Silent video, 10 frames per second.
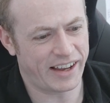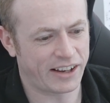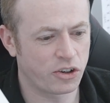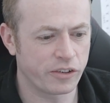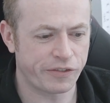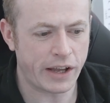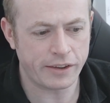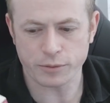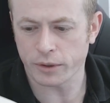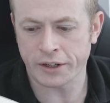I couldn't find
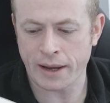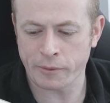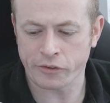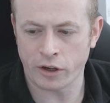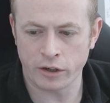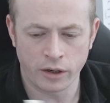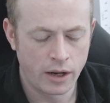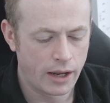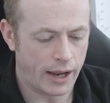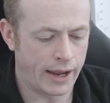this one on Amazon.
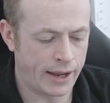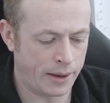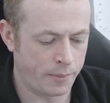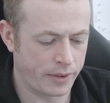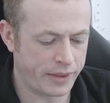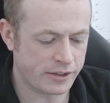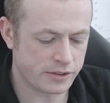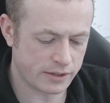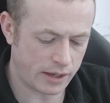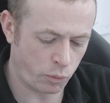Um,
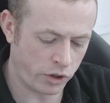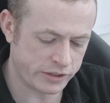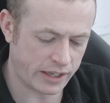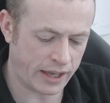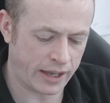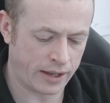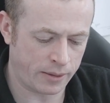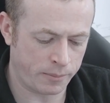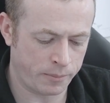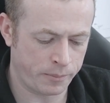this was
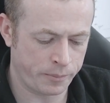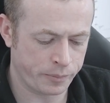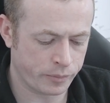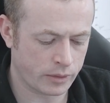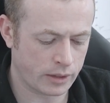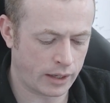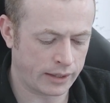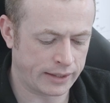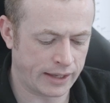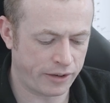um
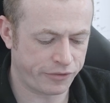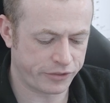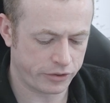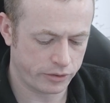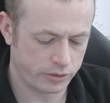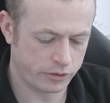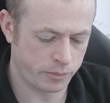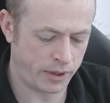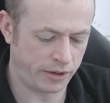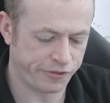a gift
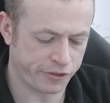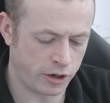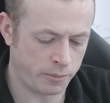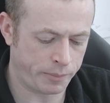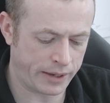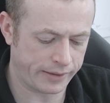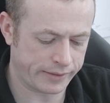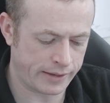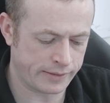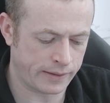to me from Bennett
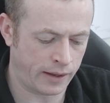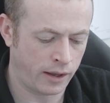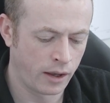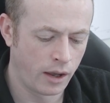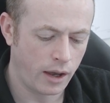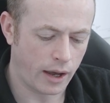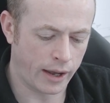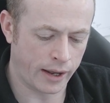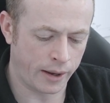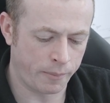Sensei,
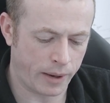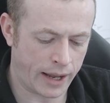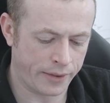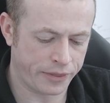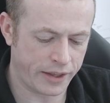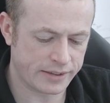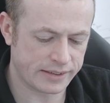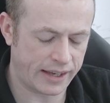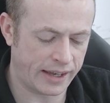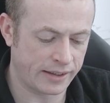um, and
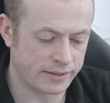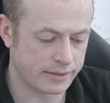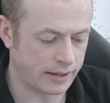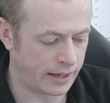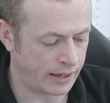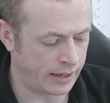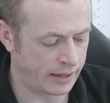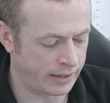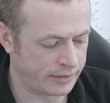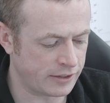this is
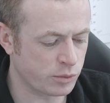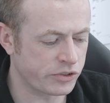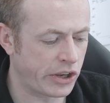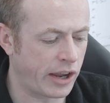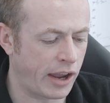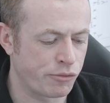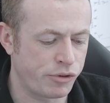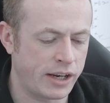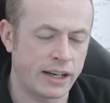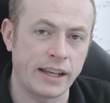uh this was a, a
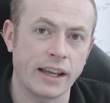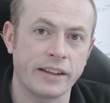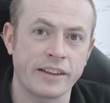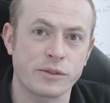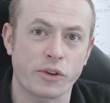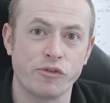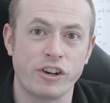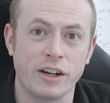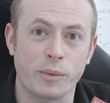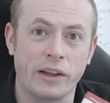really this was a
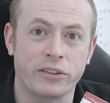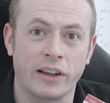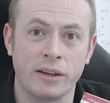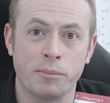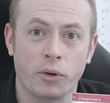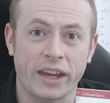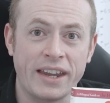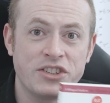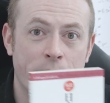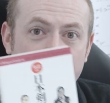really well selling book
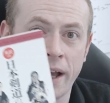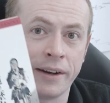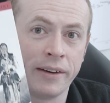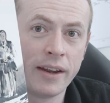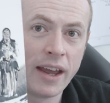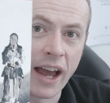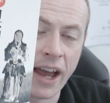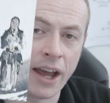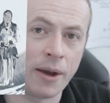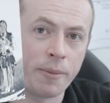in Japan.
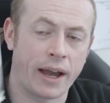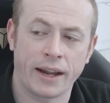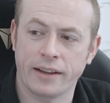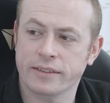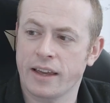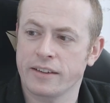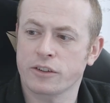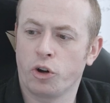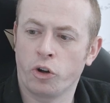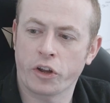Um, and it's it's
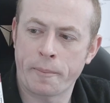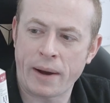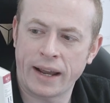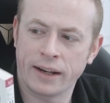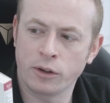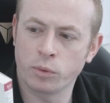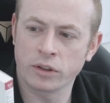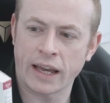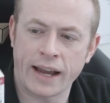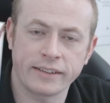called A
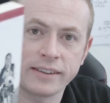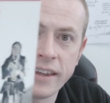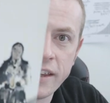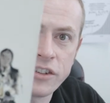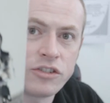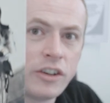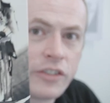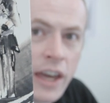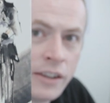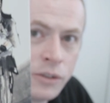Bilingual Guide to the History
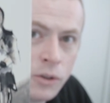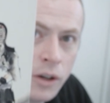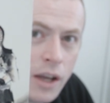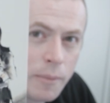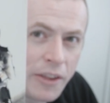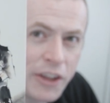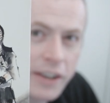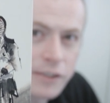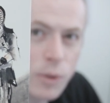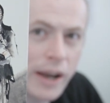of Kendo. I
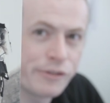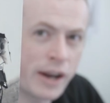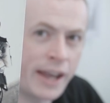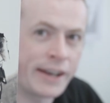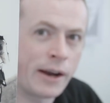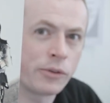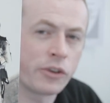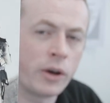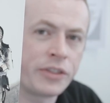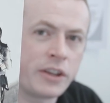think it's quite rare now,
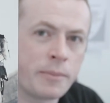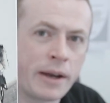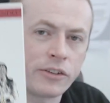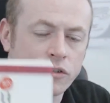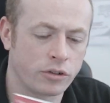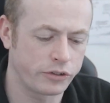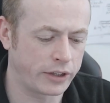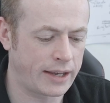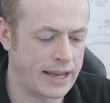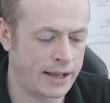so I think you might struggle to
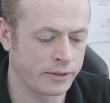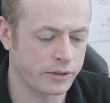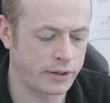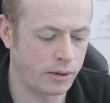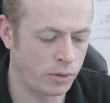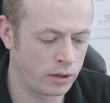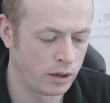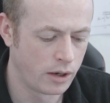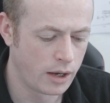get your hands on that one.